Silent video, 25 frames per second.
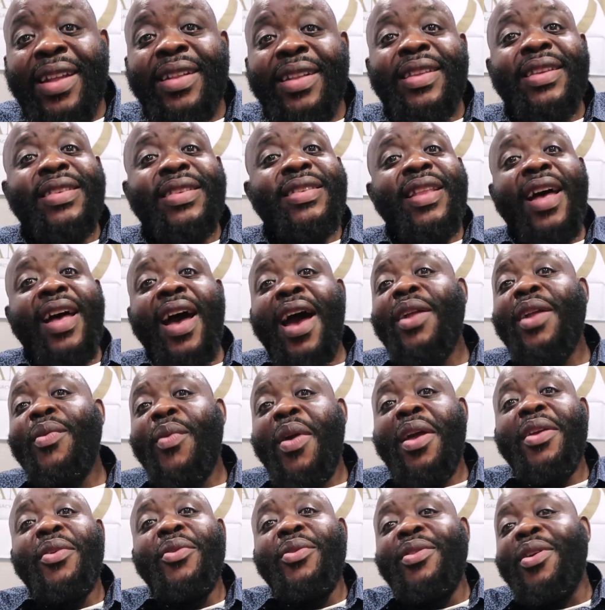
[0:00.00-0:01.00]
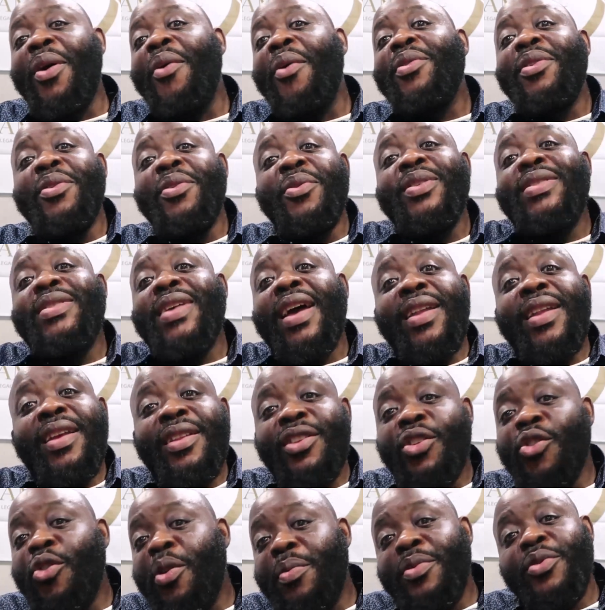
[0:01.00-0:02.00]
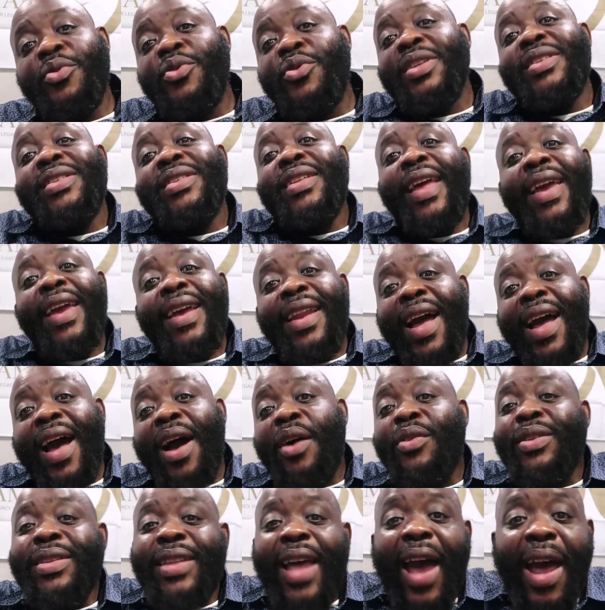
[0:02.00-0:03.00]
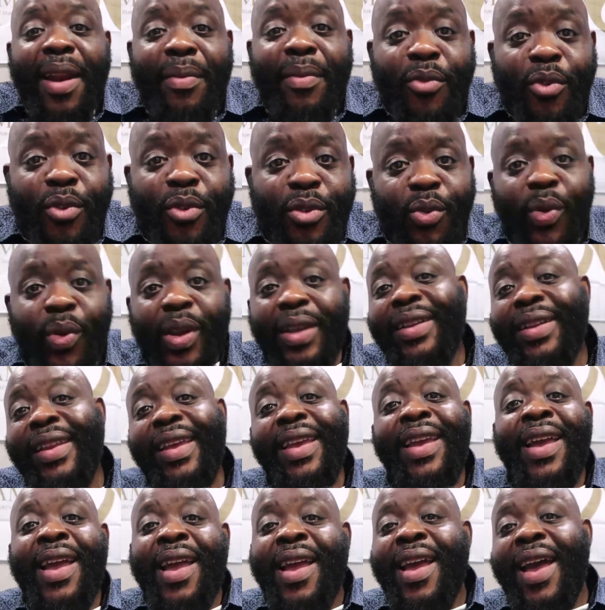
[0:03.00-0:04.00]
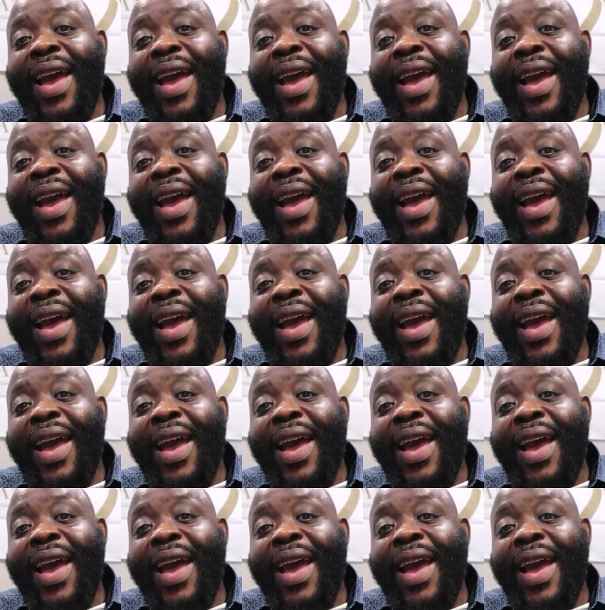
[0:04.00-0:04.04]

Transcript: The slide where you don't use any tube, you just lay down, that moves quickly.